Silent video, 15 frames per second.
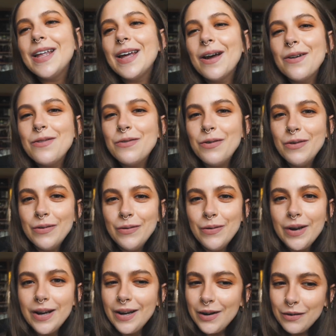They go through
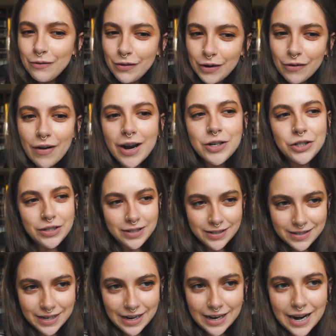
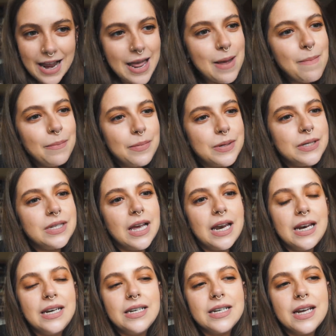regressions and leaps
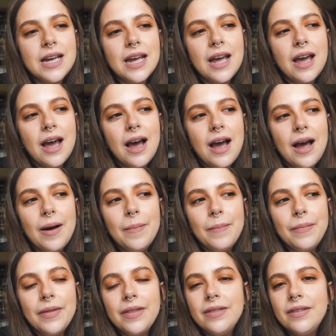and
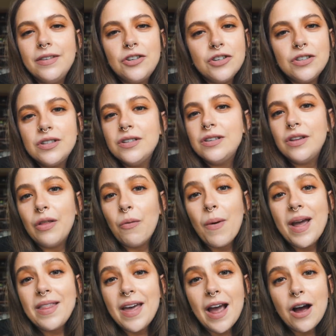um, just the
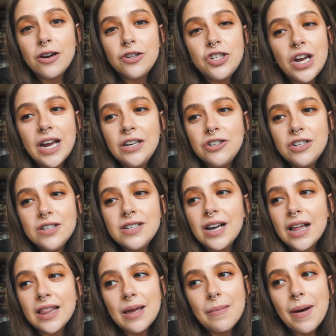way they are changes,
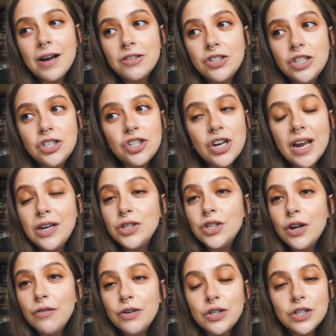like the amount she's
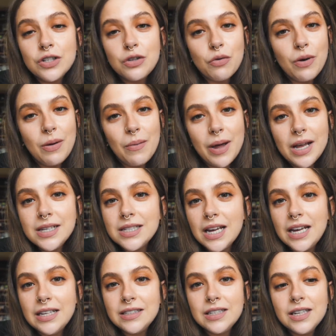changed over just three weeks
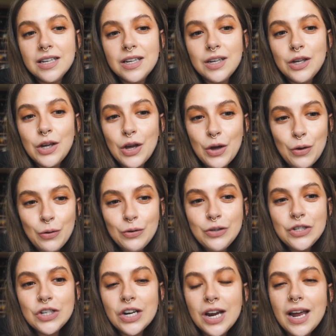is
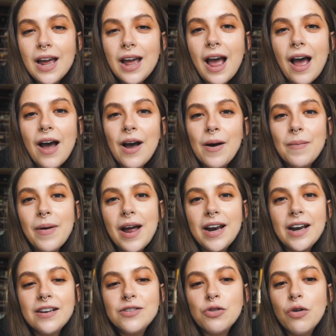huge um,
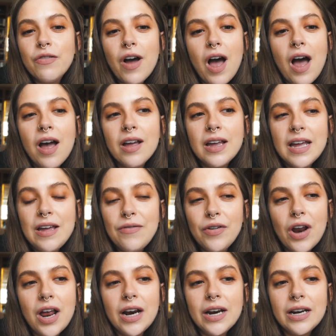and sort of her,
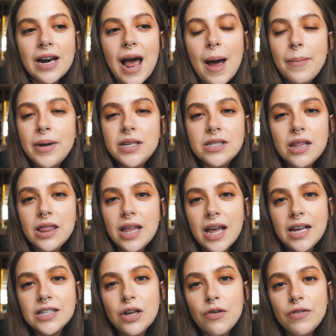even her little habits and
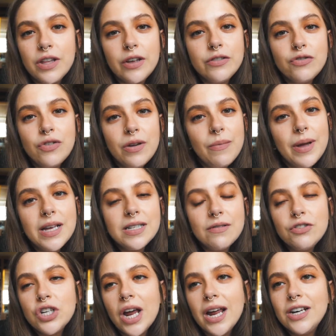things over those three weeks
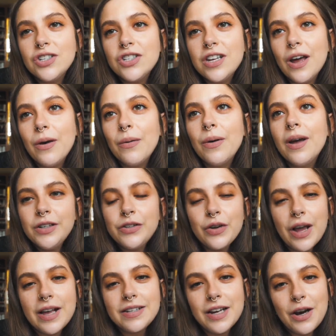have changed so so
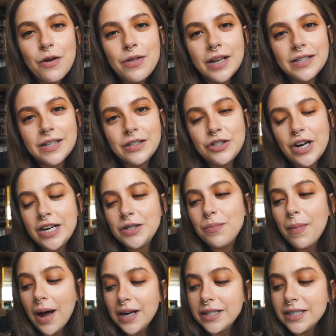yes I know things can change
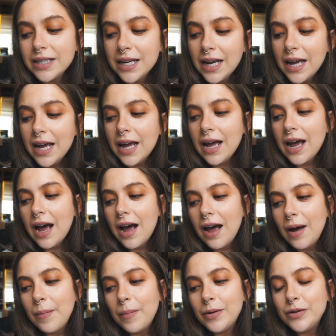but
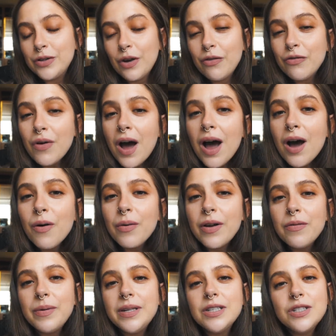um, so far we
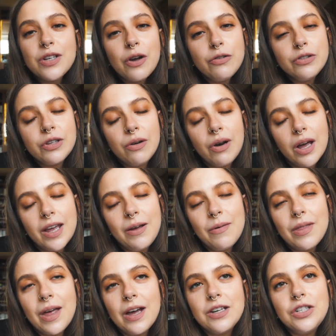have been so so lucky
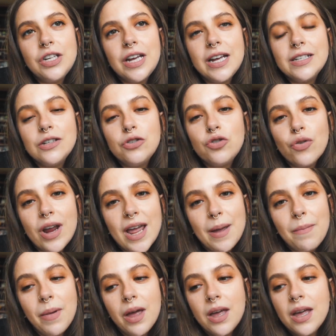with her she is a
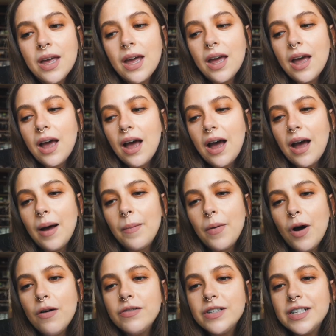dream um,
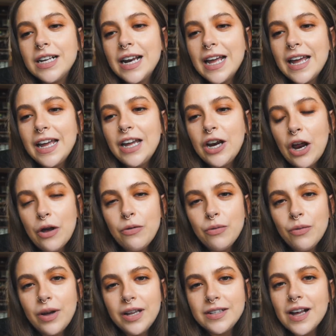obviously you know
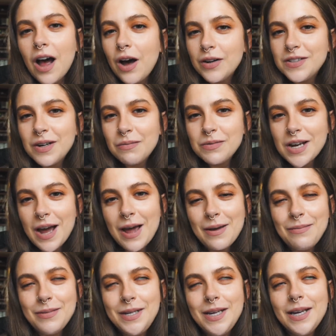it's hard
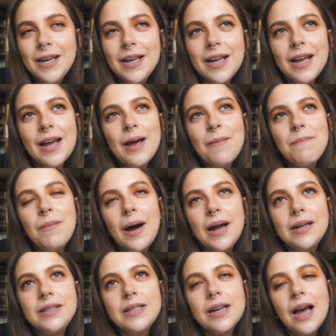sometimes
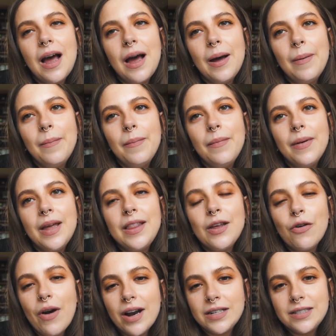but um, in the
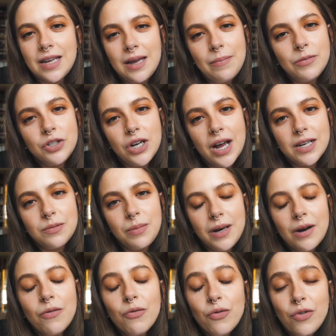grand scheme she has
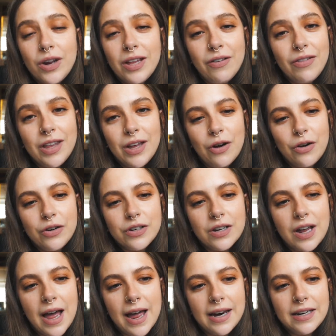been really really good
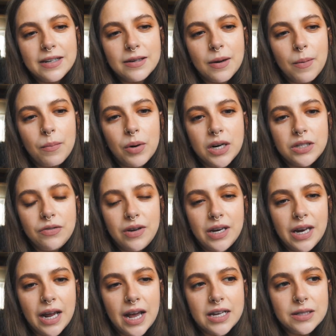and
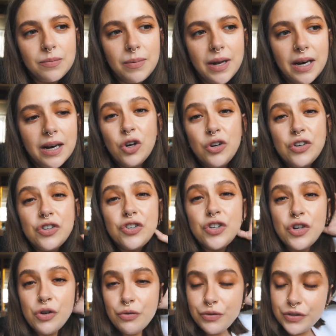breastfeeding has been good
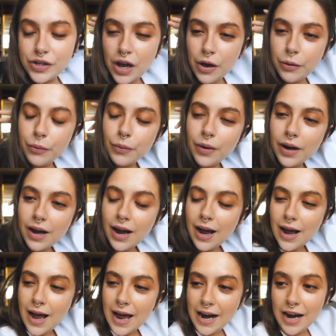too so
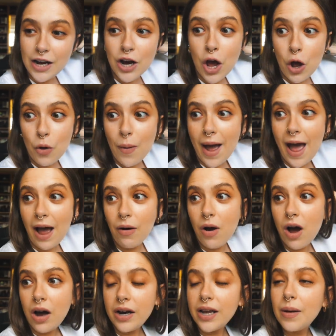and I know how
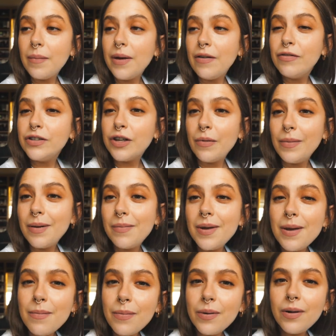hard it can be for so many
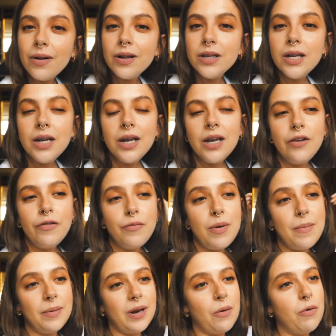people
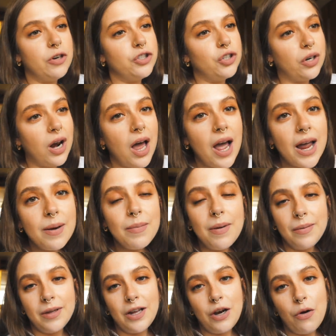people I watch online
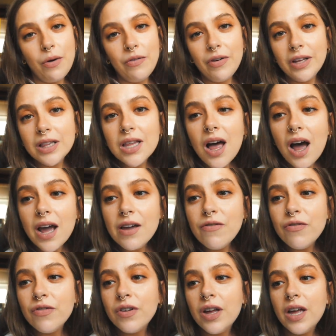people I know in real
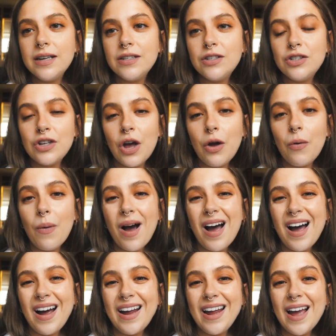life so
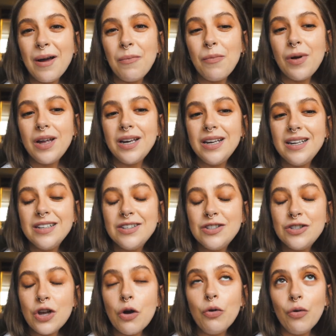I am
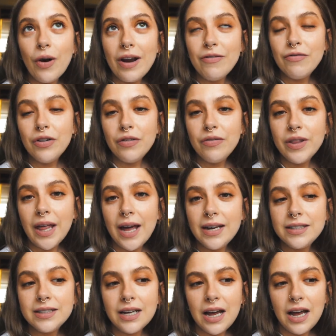so grateful for
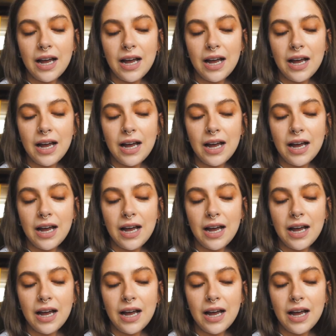that.